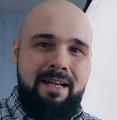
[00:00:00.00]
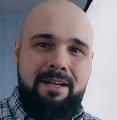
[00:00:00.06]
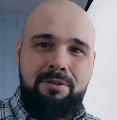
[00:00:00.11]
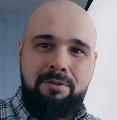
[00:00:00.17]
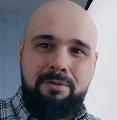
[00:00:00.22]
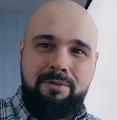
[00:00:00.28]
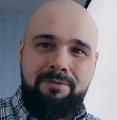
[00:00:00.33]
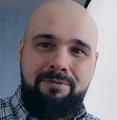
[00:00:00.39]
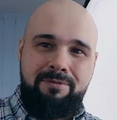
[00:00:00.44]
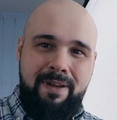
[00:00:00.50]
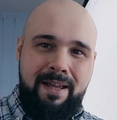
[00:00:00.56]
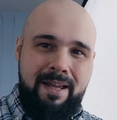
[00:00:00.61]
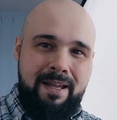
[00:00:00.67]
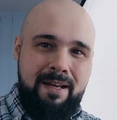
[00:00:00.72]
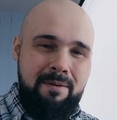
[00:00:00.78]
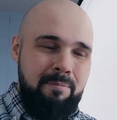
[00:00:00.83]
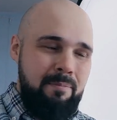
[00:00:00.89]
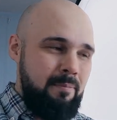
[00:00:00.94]
I don't know, the
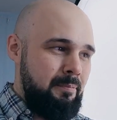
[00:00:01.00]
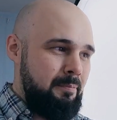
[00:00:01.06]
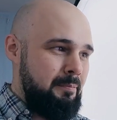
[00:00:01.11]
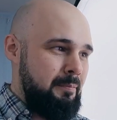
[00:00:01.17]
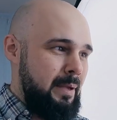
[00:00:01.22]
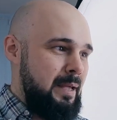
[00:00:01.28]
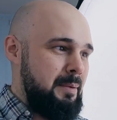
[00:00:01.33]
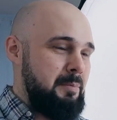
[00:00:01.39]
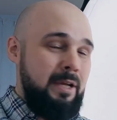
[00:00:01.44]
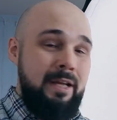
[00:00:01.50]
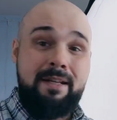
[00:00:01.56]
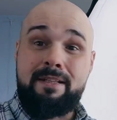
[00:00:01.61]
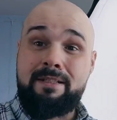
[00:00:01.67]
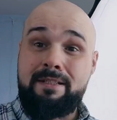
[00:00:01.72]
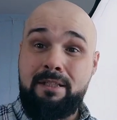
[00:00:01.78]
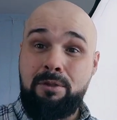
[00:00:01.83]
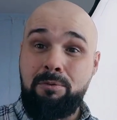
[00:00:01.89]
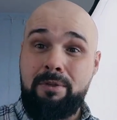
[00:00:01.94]
fan, maybe I
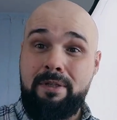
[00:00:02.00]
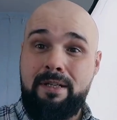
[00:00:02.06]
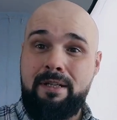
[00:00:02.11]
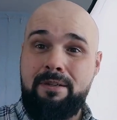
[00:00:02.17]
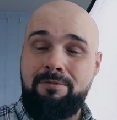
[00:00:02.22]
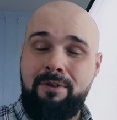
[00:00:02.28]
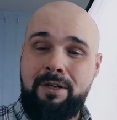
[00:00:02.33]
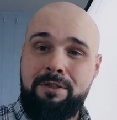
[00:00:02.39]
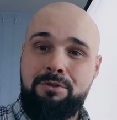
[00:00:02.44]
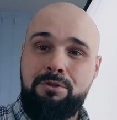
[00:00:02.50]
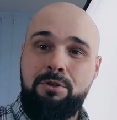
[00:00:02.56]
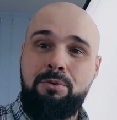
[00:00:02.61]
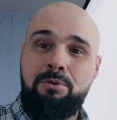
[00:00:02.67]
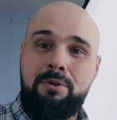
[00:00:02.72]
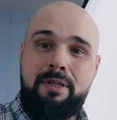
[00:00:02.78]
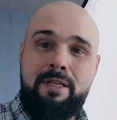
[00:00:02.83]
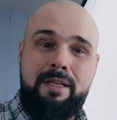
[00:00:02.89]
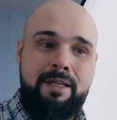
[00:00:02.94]
could deal with it if I
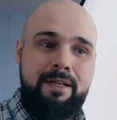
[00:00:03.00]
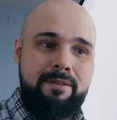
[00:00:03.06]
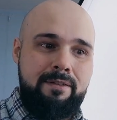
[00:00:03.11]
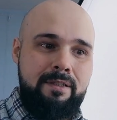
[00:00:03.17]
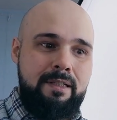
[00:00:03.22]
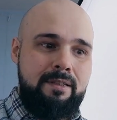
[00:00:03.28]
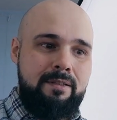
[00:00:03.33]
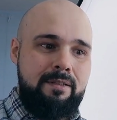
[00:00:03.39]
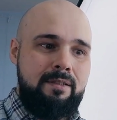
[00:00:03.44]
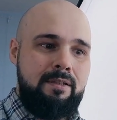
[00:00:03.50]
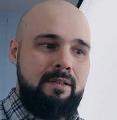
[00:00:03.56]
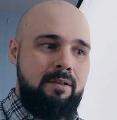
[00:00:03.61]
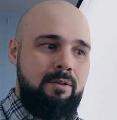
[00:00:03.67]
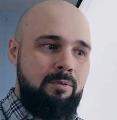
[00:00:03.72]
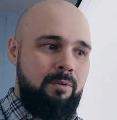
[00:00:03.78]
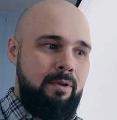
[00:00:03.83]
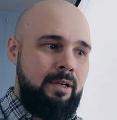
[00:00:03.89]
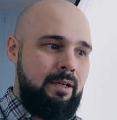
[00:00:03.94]
don't hear it
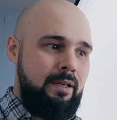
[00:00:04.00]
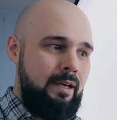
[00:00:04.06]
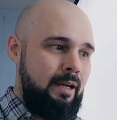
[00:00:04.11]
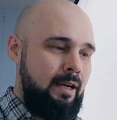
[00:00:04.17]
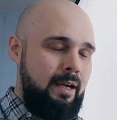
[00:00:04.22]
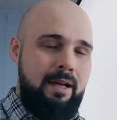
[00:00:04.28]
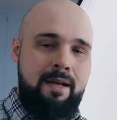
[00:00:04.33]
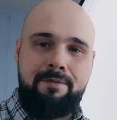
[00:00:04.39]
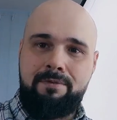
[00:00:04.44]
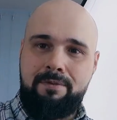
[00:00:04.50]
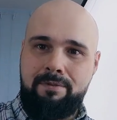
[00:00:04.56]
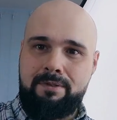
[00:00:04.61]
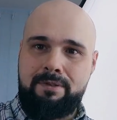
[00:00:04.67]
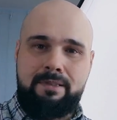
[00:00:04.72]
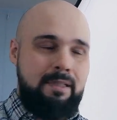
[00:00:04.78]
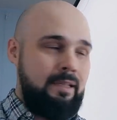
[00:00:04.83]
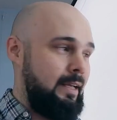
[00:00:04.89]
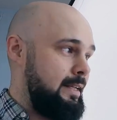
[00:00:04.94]
when I have
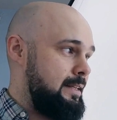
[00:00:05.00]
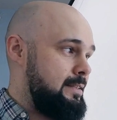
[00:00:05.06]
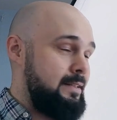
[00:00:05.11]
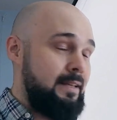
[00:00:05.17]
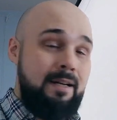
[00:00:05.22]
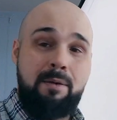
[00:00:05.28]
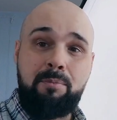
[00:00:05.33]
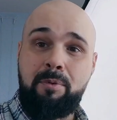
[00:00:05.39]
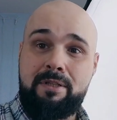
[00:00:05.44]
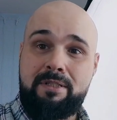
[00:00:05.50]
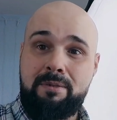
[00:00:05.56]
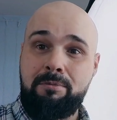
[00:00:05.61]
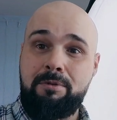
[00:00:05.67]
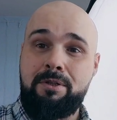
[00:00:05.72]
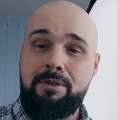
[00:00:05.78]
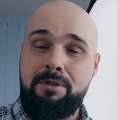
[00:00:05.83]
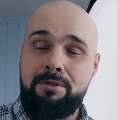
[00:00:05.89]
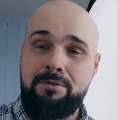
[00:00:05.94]
the light set up as I'm
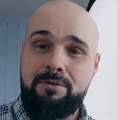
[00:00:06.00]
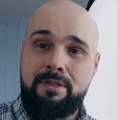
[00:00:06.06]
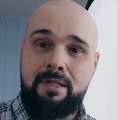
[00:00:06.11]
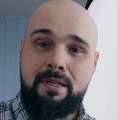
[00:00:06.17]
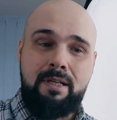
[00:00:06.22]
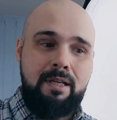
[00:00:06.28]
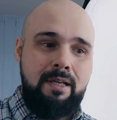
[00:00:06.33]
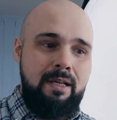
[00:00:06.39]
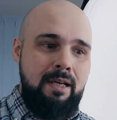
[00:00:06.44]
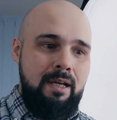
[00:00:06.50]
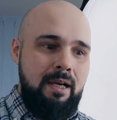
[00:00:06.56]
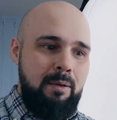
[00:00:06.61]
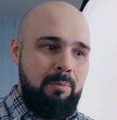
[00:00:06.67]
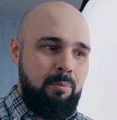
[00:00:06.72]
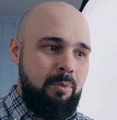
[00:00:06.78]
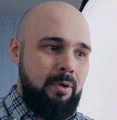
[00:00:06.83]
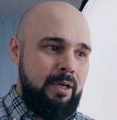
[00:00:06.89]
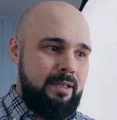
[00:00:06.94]
going to use it.
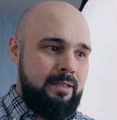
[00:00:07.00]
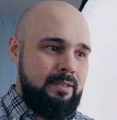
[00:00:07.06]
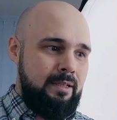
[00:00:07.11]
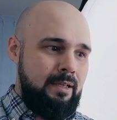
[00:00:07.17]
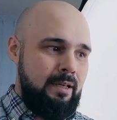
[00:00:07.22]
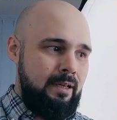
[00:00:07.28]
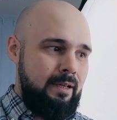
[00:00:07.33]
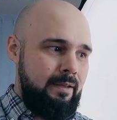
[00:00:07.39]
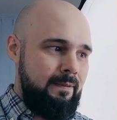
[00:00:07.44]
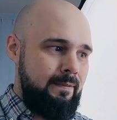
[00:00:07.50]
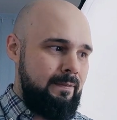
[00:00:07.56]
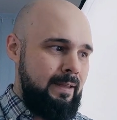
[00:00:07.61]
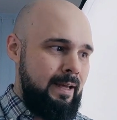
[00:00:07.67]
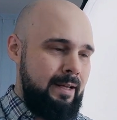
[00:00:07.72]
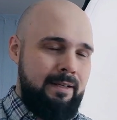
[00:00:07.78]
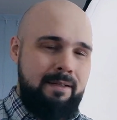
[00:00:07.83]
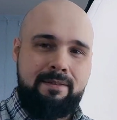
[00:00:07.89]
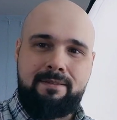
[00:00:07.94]
But
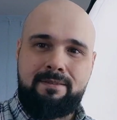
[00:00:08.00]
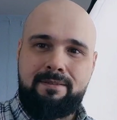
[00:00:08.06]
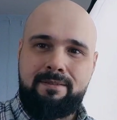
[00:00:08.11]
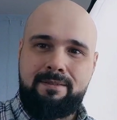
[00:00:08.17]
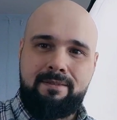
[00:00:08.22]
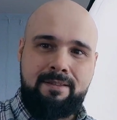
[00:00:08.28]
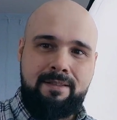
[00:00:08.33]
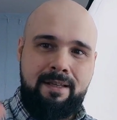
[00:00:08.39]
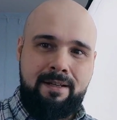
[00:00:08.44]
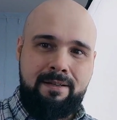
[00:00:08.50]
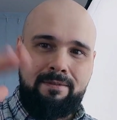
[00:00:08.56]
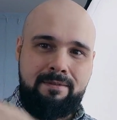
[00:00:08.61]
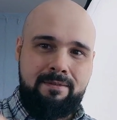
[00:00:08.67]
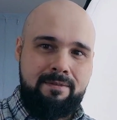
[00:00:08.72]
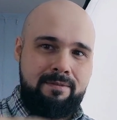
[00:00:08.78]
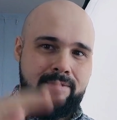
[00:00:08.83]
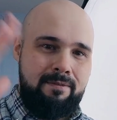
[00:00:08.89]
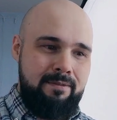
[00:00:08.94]
that
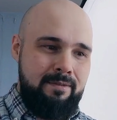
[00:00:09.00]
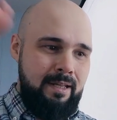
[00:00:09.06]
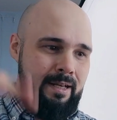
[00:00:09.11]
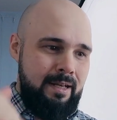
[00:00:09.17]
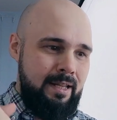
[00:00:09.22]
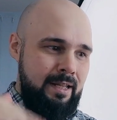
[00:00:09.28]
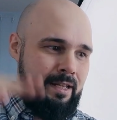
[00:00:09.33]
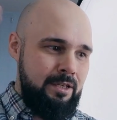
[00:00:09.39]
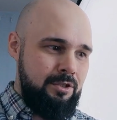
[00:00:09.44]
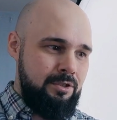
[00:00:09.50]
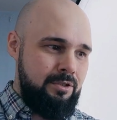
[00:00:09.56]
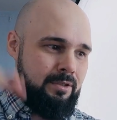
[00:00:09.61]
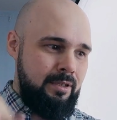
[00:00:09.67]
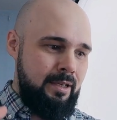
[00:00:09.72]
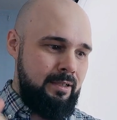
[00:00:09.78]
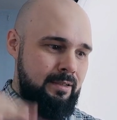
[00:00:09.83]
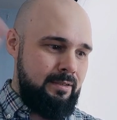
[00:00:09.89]
hinge,